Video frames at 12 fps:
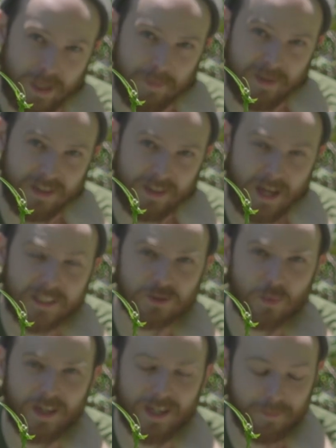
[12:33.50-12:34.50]
maybe
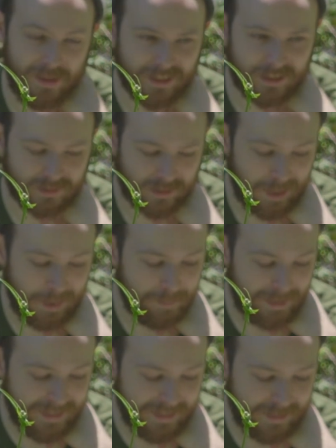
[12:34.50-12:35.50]
that's why I'm here
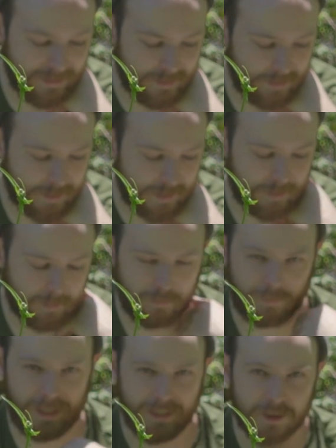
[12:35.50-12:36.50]
committing
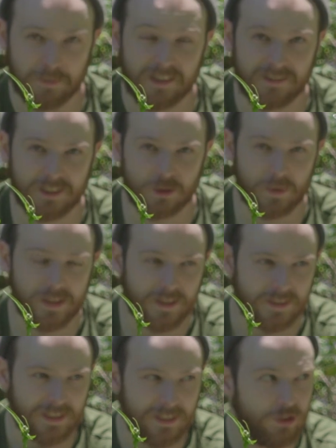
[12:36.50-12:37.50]
my experience with
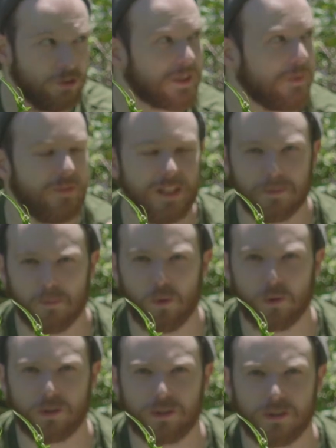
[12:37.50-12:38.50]
this into something
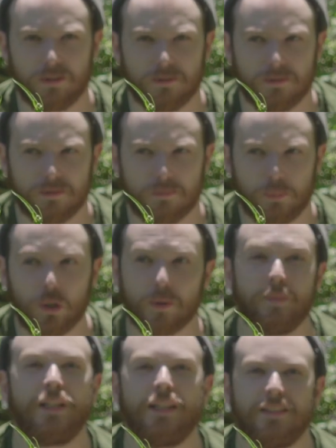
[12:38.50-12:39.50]
more
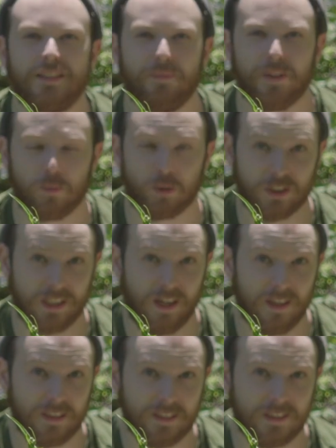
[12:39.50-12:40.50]
permanent, something more
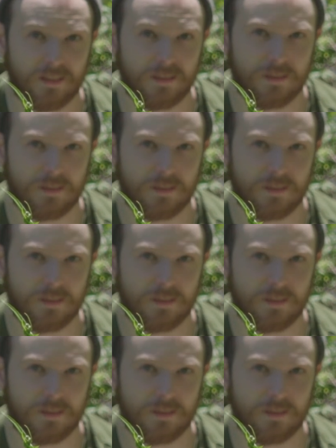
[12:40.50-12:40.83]
solid.